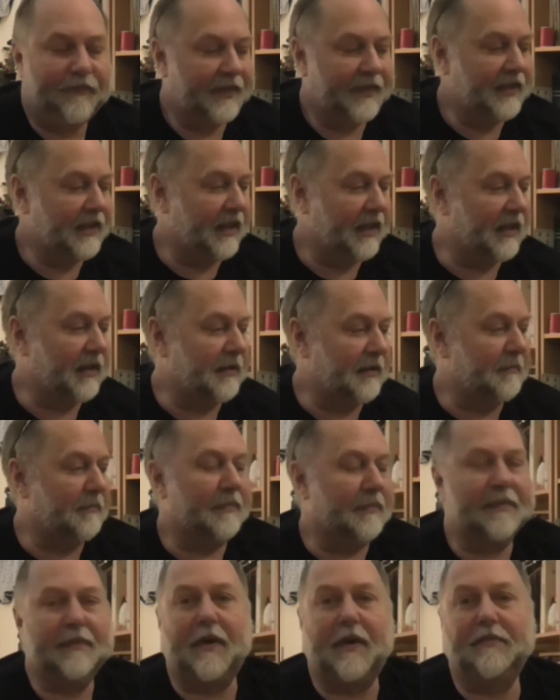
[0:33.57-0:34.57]
So
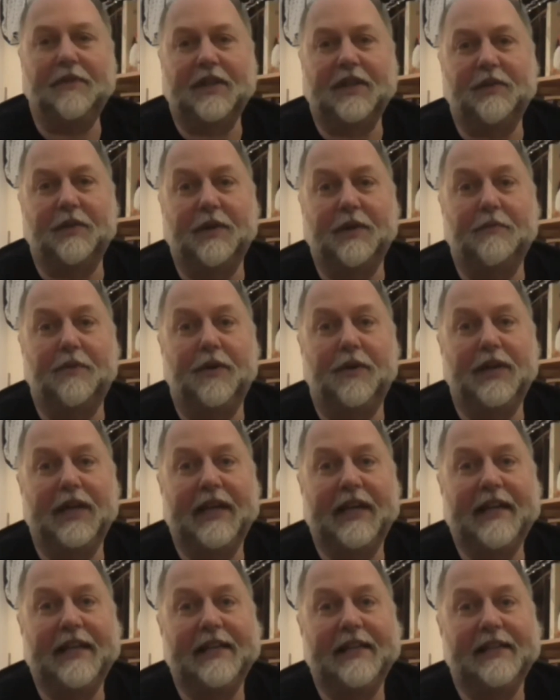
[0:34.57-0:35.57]
Object 21
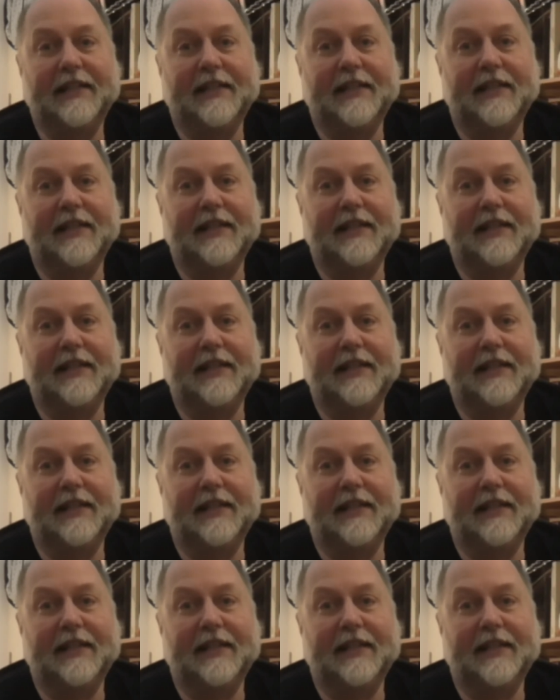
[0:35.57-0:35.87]
is... it's